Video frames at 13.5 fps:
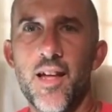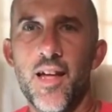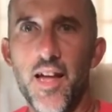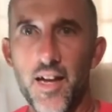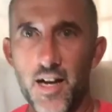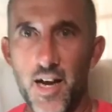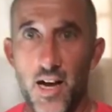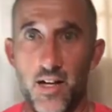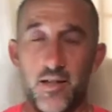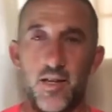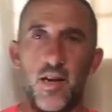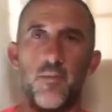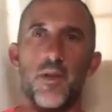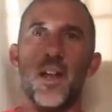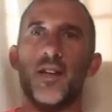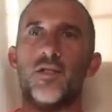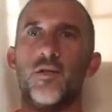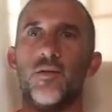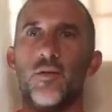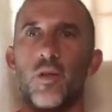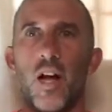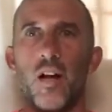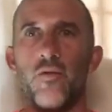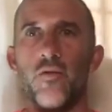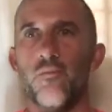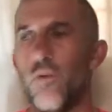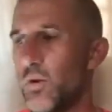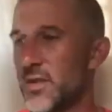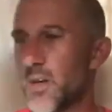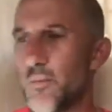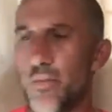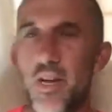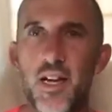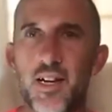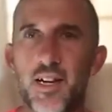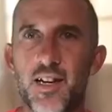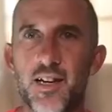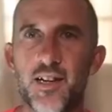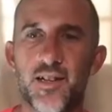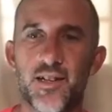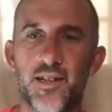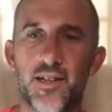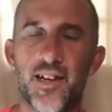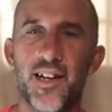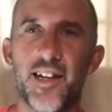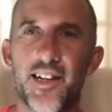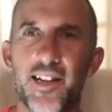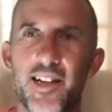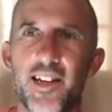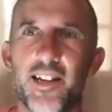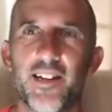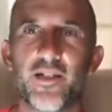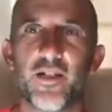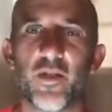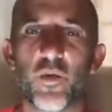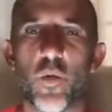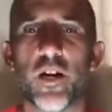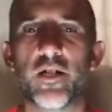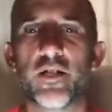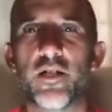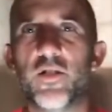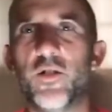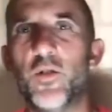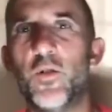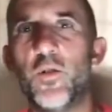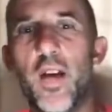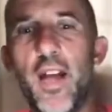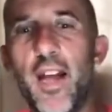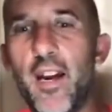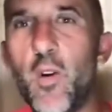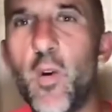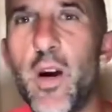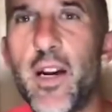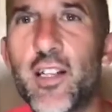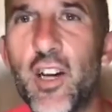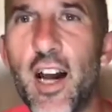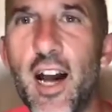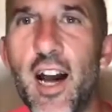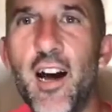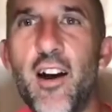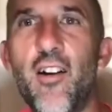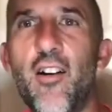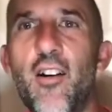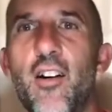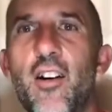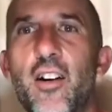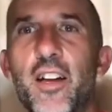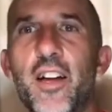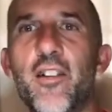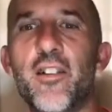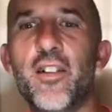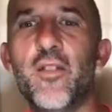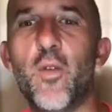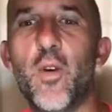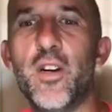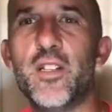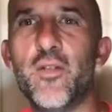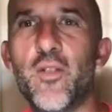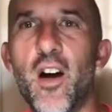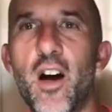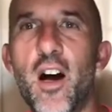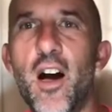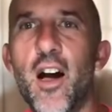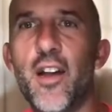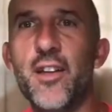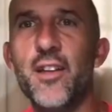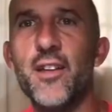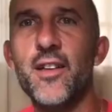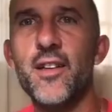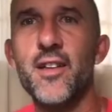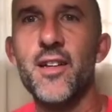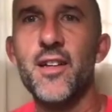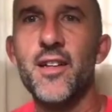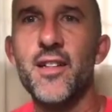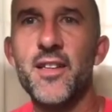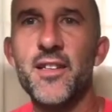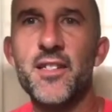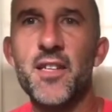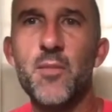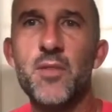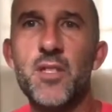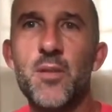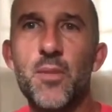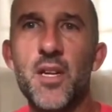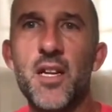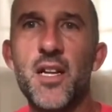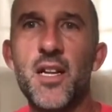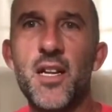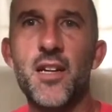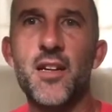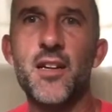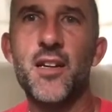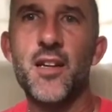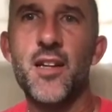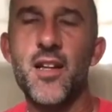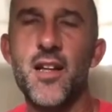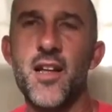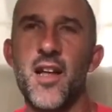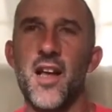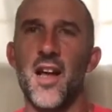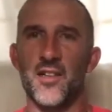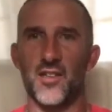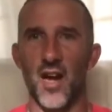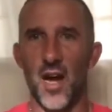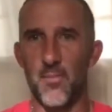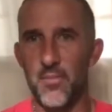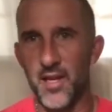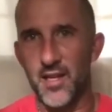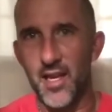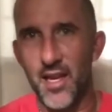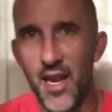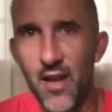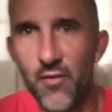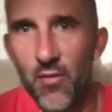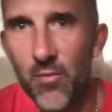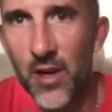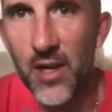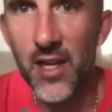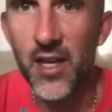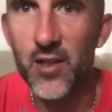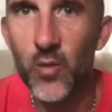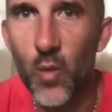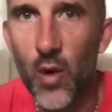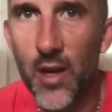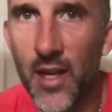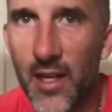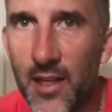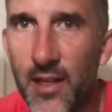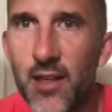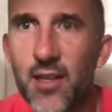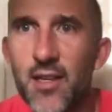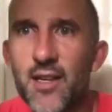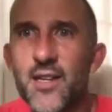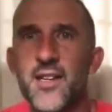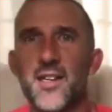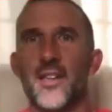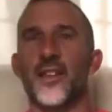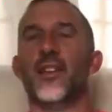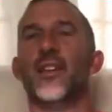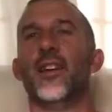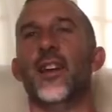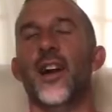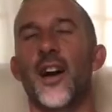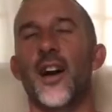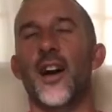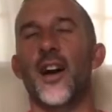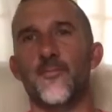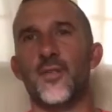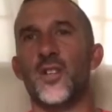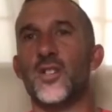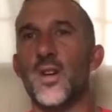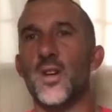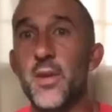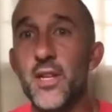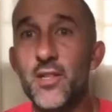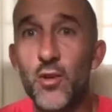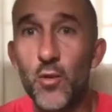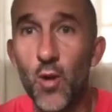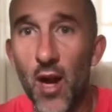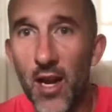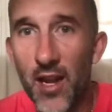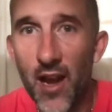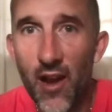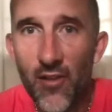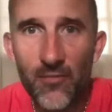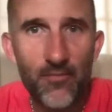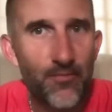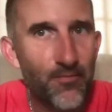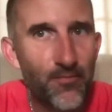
Hey guys, coming at you live from Mozambique. Just wanted to do a quick chat on hearing the voice of God. This seems to be a topic that everybody is wanting to jump into right now.